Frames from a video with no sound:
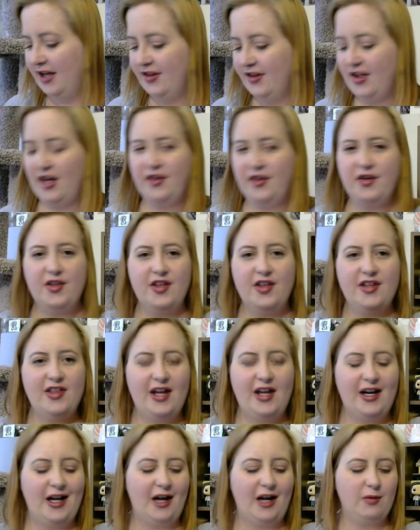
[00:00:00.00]
The other thing
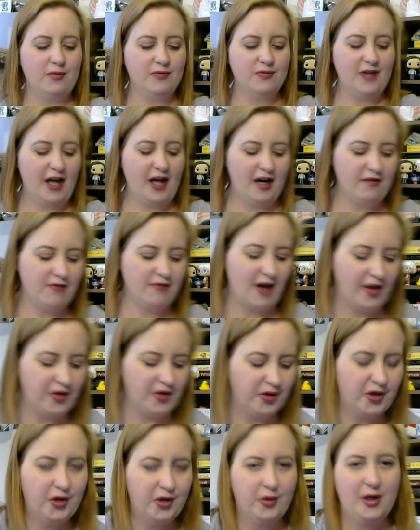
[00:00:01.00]
that kind of
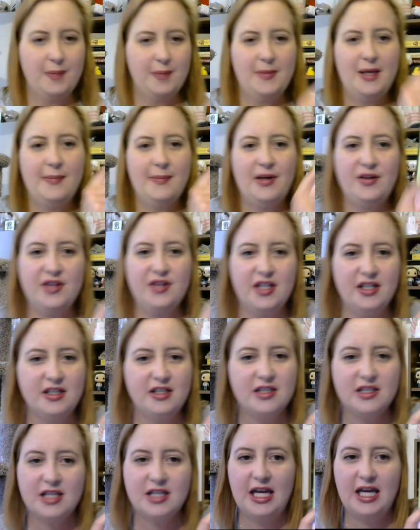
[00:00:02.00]
rather annoyed me about
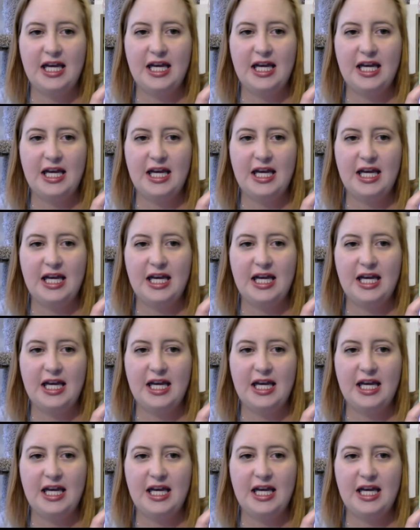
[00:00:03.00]
this